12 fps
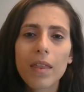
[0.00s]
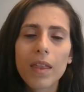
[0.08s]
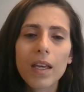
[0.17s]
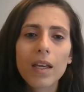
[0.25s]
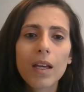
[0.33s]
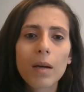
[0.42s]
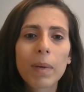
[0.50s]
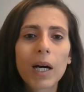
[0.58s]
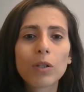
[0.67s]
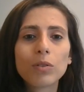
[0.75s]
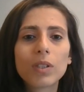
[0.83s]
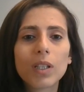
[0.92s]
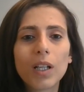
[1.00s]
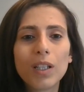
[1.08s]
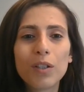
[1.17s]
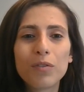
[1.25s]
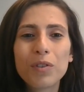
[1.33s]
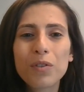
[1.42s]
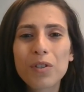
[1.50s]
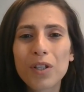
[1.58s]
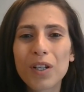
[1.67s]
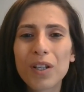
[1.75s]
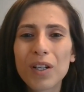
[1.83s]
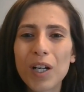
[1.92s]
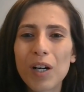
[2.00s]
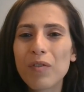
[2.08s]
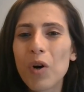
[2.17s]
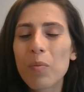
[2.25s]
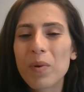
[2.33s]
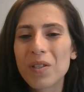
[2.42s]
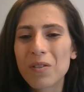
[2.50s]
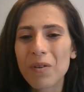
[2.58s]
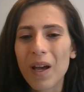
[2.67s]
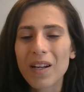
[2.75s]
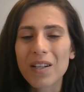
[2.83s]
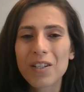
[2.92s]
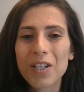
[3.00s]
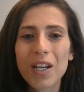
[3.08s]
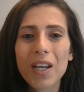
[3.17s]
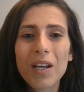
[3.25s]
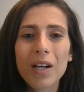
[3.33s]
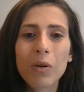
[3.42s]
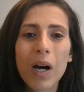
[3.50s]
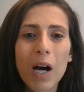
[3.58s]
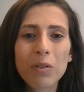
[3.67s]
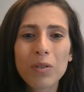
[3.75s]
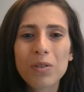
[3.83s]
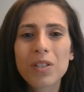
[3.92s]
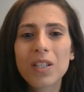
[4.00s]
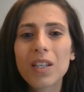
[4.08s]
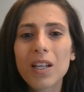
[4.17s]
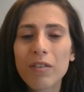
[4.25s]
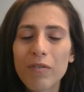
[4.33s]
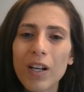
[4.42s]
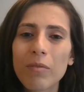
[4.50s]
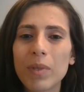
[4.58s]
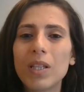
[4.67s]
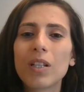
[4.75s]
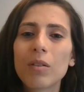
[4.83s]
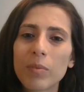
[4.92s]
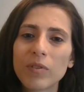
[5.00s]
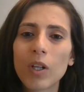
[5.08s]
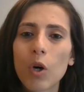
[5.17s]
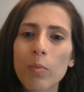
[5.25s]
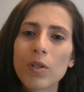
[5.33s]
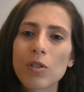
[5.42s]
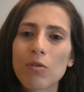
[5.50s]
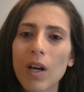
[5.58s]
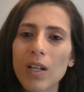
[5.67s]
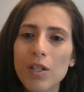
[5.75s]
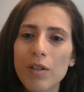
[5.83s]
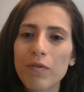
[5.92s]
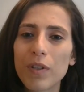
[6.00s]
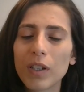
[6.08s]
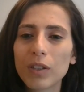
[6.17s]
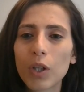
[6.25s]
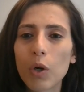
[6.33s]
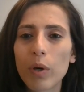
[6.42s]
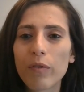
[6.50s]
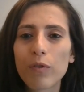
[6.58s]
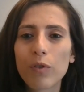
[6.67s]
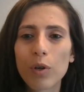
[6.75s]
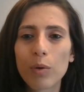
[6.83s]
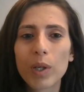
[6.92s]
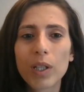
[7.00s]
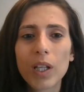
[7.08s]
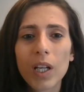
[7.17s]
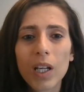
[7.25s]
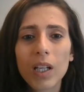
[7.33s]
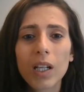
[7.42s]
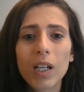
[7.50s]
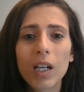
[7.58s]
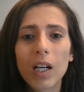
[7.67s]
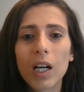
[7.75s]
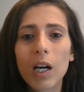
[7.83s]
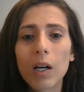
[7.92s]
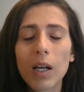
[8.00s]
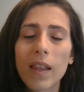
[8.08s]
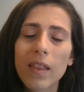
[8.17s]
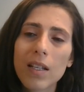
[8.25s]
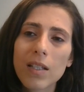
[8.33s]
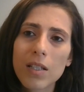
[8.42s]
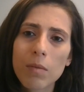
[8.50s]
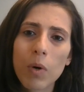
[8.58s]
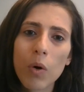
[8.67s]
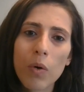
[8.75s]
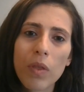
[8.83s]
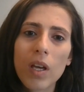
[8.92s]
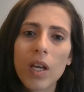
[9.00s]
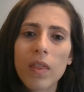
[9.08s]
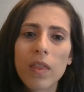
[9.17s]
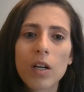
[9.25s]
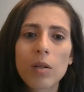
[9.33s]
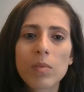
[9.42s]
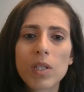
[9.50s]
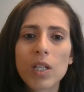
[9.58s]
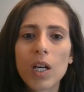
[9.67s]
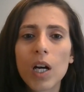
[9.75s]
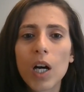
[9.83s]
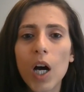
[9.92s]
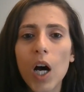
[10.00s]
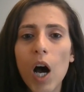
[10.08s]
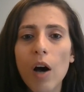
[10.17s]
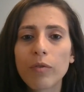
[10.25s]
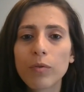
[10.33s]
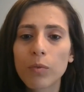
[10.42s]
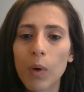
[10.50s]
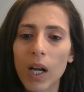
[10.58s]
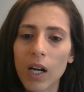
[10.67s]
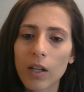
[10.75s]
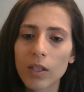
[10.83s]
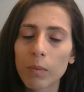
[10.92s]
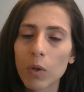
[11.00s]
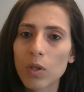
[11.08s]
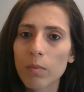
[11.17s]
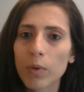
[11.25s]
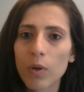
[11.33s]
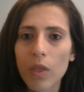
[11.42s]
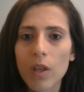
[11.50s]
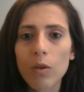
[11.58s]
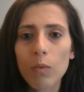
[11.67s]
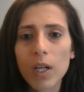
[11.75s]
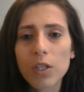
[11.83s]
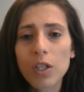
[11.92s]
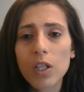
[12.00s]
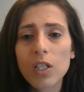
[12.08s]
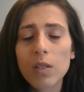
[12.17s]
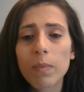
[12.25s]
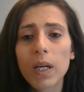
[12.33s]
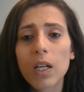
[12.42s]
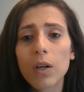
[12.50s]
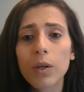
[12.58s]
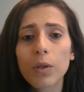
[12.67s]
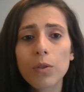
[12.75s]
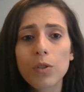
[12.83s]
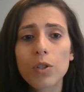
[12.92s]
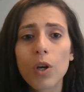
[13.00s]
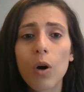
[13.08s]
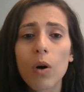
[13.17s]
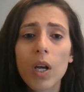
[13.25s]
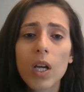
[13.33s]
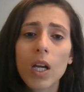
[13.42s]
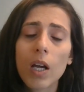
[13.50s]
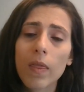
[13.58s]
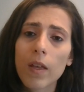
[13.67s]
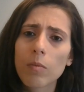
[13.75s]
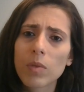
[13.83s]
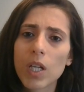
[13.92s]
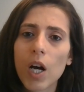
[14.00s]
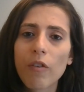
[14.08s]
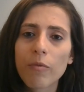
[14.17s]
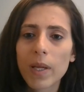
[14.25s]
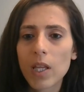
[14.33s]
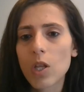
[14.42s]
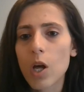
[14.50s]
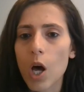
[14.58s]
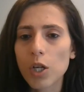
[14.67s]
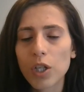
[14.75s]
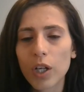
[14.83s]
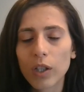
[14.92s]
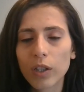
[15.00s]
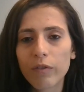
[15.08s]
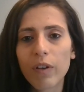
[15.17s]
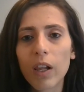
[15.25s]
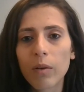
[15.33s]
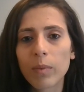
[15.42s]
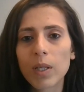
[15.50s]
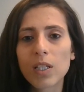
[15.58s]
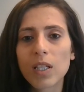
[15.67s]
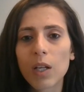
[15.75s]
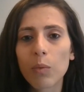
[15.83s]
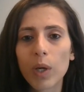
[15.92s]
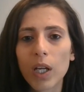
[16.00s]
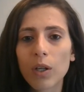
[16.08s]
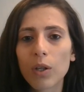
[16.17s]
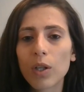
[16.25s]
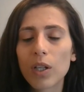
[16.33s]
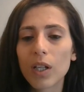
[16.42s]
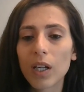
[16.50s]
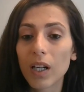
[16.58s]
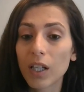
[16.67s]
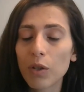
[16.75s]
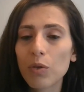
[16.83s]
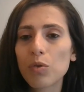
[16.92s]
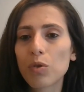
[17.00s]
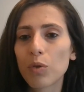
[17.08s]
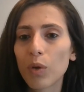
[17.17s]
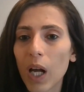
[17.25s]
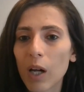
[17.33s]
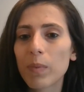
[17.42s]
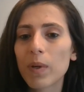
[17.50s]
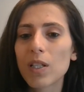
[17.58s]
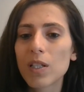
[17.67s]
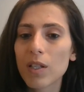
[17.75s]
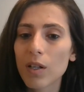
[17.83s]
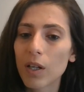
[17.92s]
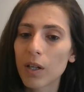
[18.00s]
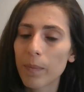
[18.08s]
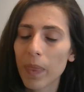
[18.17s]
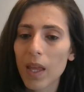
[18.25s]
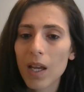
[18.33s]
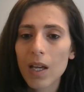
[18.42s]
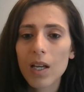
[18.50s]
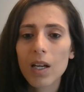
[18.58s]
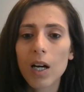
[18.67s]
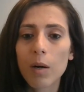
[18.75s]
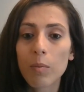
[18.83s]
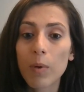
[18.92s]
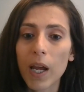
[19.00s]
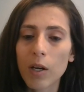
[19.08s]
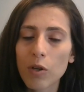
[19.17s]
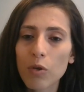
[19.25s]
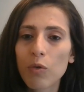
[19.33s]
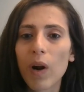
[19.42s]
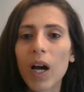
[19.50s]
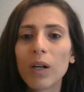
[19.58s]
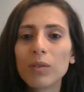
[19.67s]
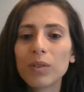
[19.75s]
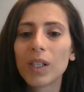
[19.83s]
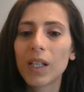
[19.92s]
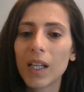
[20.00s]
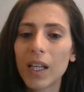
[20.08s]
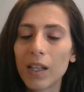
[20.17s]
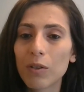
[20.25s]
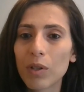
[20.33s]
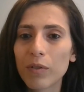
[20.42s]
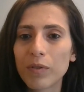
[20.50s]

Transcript: thinking about the future of open strategy, how do you see the development of the open strategy field going forward? And this both in terms of what are the most important questions, but also in terms of methodological developments that we could use to help us break new ground into the